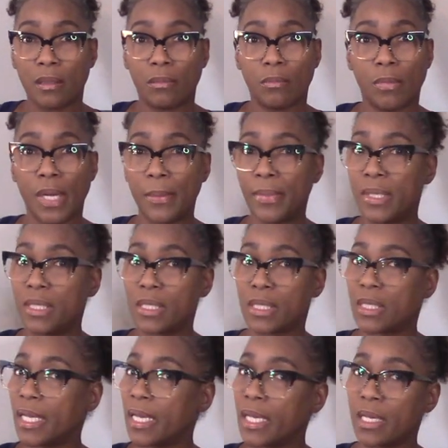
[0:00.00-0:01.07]
maybe this
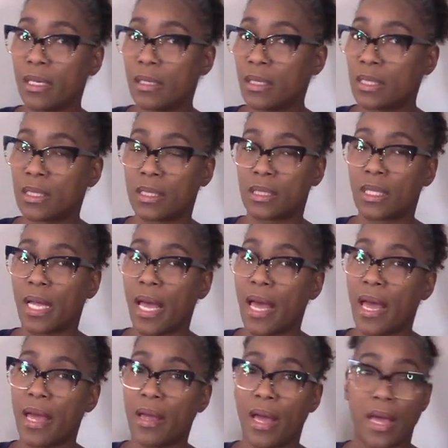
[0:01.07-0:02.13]
ain't, because
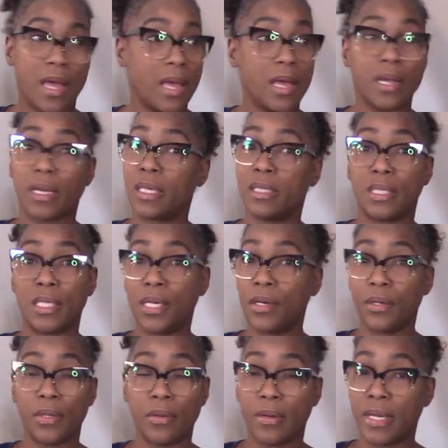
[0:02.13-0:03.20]
I can tell
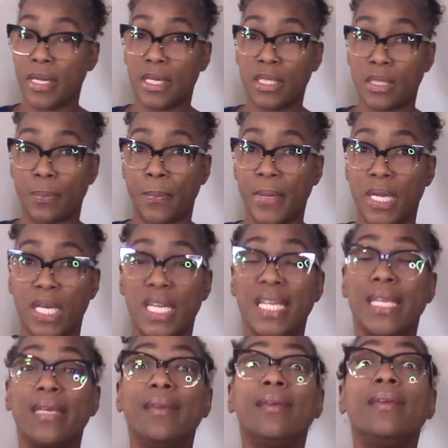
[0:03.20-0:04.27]
you, it's been
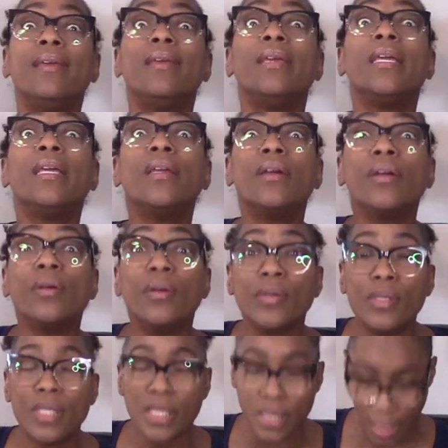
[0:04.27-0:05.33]

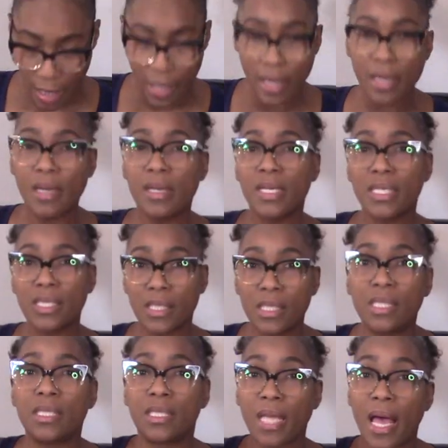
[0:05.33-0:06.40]
years
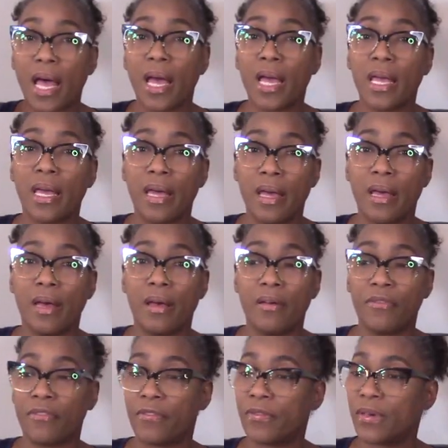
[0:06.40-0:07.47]
since I
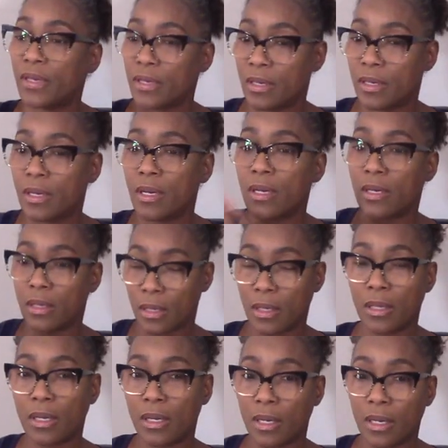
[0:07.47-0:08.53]
have
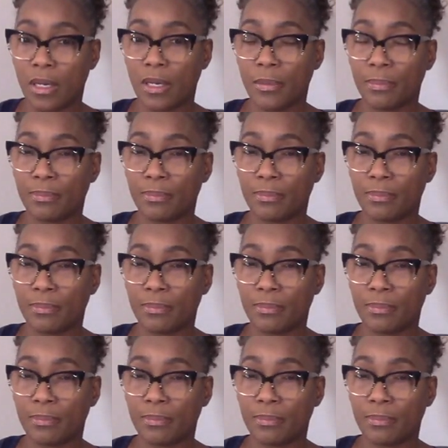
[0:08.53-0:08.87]
um,